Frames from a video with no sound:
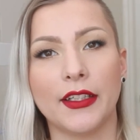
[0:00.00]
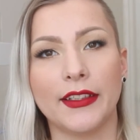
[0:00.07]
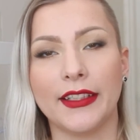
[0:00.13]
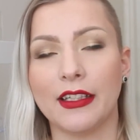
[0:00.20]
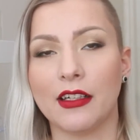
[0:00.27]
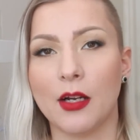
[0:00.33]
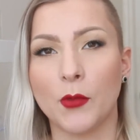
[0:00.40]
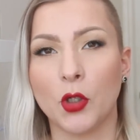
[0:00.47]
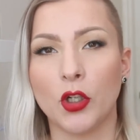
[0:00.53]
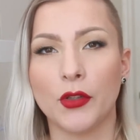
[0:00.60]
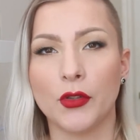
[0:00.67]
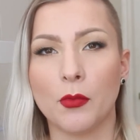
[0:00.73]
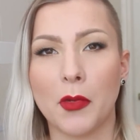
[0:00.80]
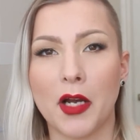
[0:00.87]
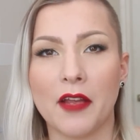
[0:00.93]
I think I'm going
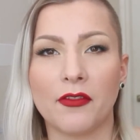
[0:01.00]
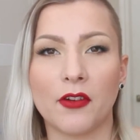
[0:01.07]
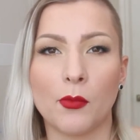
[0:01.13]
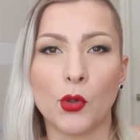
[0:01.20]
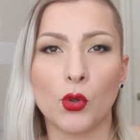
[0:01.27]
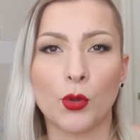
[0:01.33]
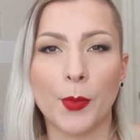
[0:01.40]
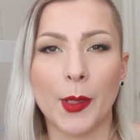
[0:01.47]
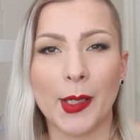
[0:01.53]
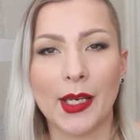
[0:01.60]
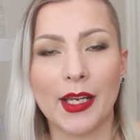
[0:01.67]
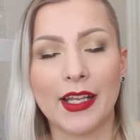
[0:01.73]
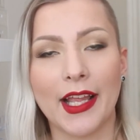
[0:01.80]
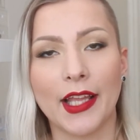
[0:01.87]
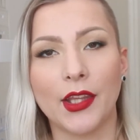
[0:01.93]
to buy from Urban
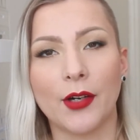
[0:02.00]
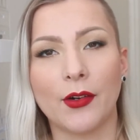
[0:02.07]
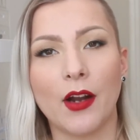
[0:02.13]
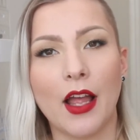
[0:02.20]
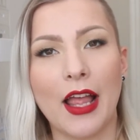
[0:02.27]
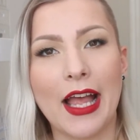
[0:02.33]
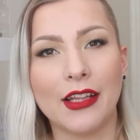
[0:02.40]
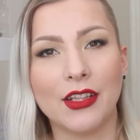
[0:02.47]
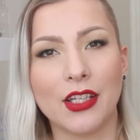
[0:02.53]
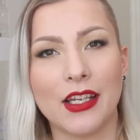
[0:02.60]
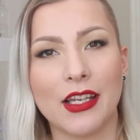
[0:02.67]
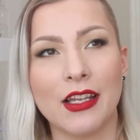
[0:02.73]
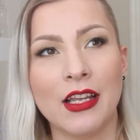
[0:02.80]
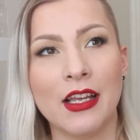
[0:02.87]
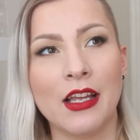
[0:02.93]
Decay their
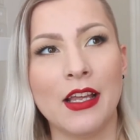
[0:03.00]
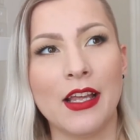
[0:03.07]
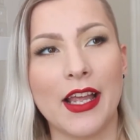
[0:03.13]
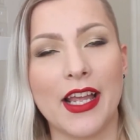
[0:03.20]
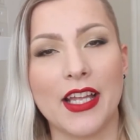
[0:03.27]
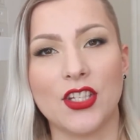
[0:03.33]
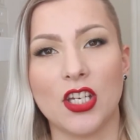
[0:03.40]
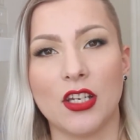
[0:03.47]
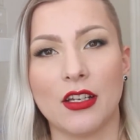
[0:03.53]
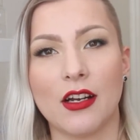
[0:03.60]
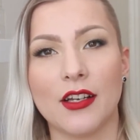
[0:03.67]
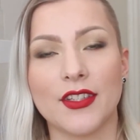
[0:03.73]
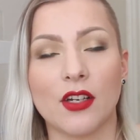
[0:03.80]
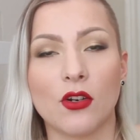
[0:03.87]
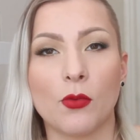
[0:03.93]
anti-aging
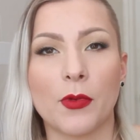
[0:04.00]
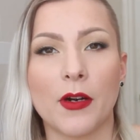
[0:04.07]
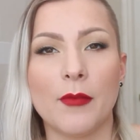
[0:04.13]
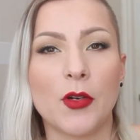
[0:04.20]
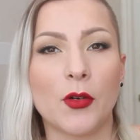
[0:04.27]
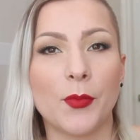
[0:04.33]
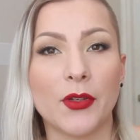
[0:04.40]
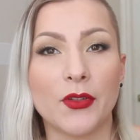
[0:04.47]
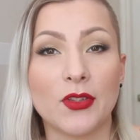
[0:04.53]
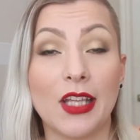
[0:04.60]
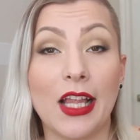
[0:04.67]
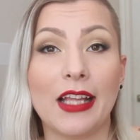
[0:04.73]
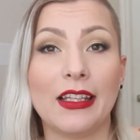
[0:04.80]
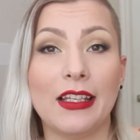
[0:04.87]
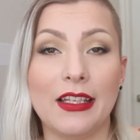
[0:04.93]
eyeshadow primer, because
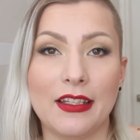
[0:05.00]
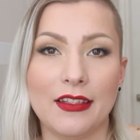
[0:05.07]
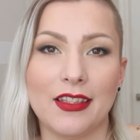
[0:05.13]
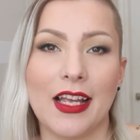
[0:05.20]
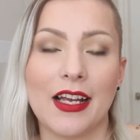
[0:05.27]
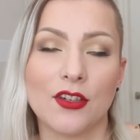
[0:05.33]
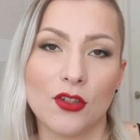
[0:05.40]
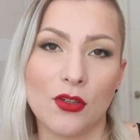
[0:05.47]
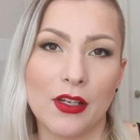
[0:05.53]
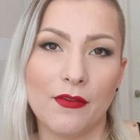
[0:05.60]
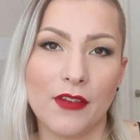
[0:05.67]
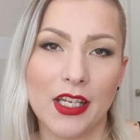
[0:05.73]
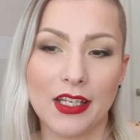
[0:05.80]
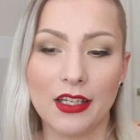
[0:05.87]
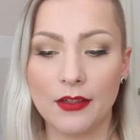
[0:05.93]
that is actually
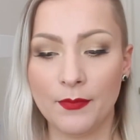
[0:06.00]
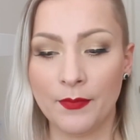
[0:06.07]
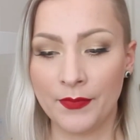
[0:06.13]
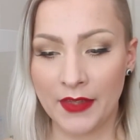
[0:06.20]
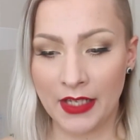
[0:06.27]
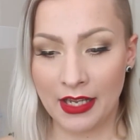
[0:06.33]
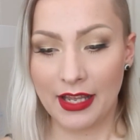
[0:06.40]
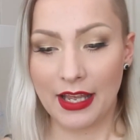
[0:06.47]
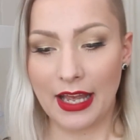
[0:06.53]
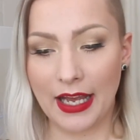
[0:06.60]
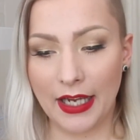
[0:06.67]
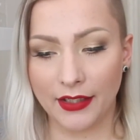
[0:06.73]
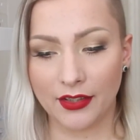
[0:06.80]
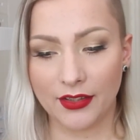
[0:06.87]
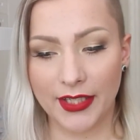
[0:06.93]
vegan.
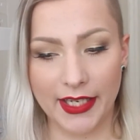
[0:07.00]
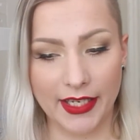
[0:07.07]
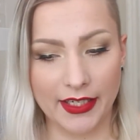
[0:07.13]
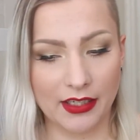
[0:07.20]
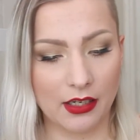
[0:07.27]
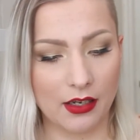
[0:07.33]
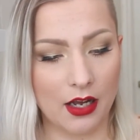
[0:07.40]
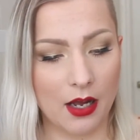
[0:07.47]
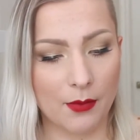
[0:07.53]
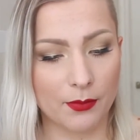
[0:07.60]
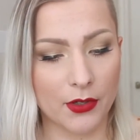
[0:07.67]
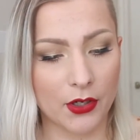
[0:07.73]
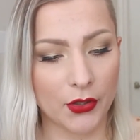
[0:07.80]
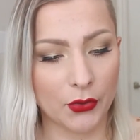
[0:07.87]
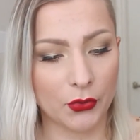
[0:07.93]
And then a
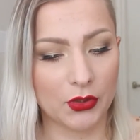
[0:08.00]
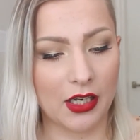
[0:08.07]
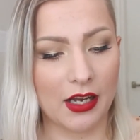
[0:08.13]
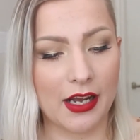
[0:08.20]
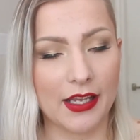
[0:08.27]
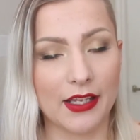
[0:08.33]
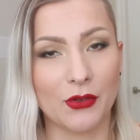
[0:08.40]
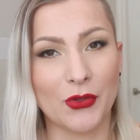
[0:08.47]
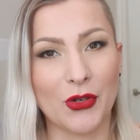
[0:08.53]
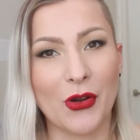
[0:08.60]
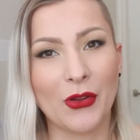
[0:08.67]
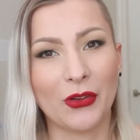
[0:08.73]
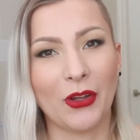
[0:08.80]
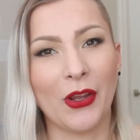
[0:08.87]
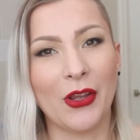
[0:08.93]
product I could
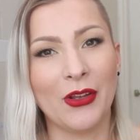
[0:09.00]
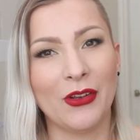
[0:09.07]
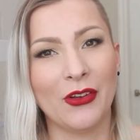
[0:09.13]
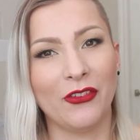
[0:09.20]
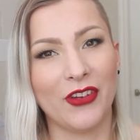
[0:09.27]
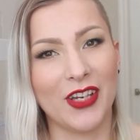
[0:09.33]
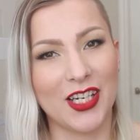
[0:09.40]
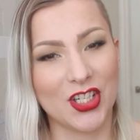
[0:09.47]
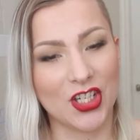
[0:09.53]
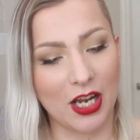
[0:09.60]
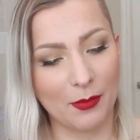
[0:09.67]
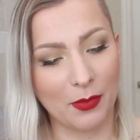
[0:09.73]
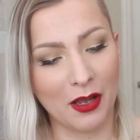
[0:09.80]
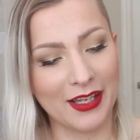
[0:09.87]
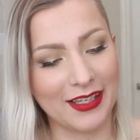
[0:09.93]
not finish
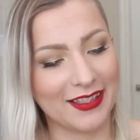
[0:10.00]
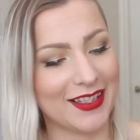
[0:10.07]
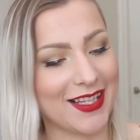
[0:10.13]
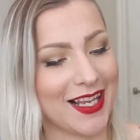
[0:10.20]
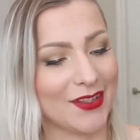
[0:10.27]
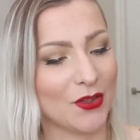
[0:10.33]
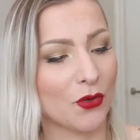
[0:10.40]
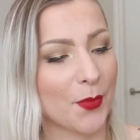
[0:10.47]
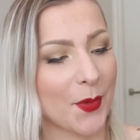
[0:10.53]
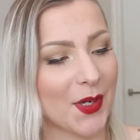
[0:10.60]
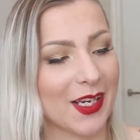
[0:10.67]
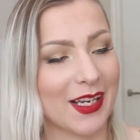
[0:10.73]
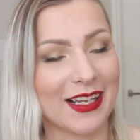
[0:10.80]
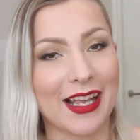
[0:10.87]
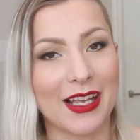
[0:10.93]
up is this Urban
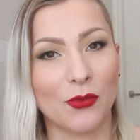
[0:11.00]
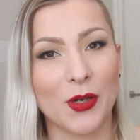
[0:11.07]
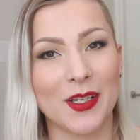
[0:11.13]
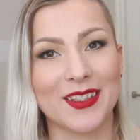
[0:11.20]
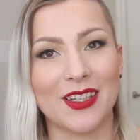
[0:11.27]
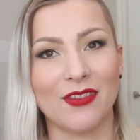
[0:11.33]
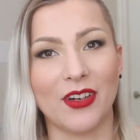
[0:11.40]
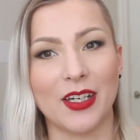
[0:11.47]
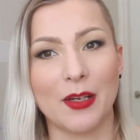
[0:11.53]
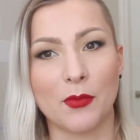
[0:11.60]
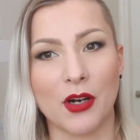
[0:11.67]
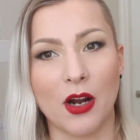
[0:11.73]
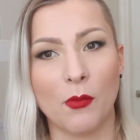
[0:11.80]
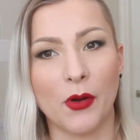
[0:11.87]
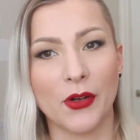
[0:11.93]
Decay Gwen Stefani
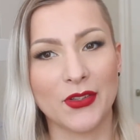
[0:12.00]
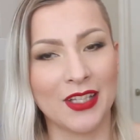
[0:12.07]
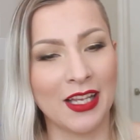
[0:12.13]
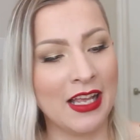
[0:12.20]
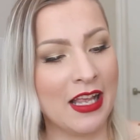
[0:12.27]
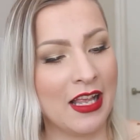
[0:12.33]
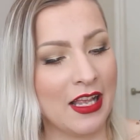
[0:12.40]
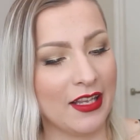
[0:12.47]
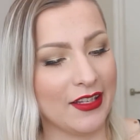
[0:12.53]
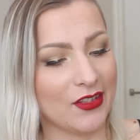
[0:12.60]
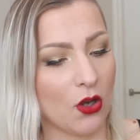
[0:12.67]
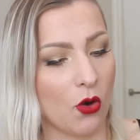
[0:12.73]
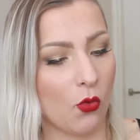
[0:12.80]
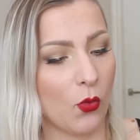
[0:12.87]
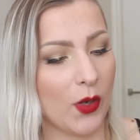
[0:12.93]
Pro Box.
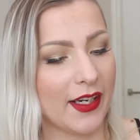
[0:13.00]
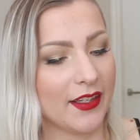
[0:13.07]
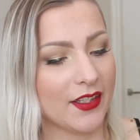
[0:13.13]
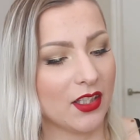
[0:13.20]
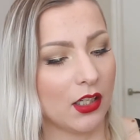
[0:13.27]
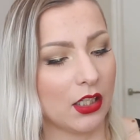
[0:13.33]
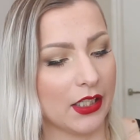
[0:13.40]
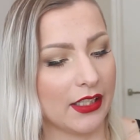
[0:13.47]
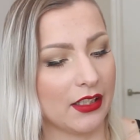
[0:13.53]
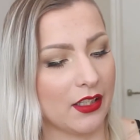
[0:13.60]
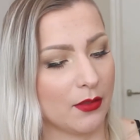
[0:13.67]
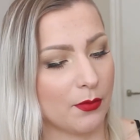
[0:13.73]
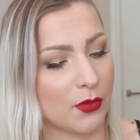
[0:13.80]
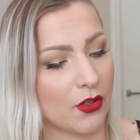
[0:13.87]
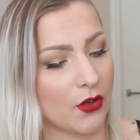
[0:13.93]
So when I started
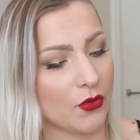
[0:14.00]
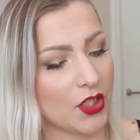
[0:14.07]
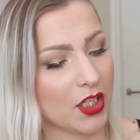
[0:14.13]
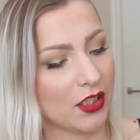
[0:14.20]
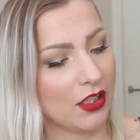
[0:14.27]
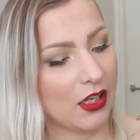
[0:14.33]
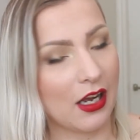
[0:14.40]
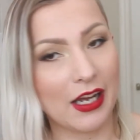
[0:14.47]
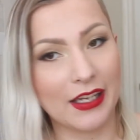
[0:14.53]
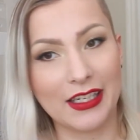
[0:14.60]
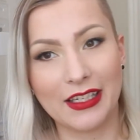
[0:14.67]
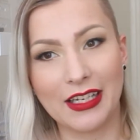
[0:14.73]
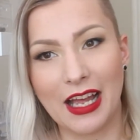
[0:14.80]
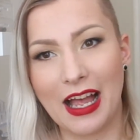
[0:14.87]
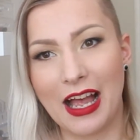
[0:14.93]
this project I
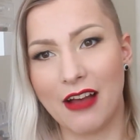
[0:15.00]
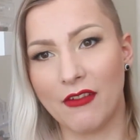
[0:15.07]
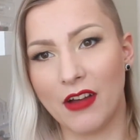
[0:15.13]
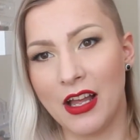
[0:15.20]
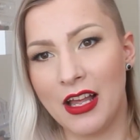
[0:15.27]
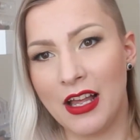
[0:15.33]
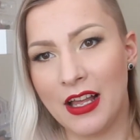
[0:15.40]
did have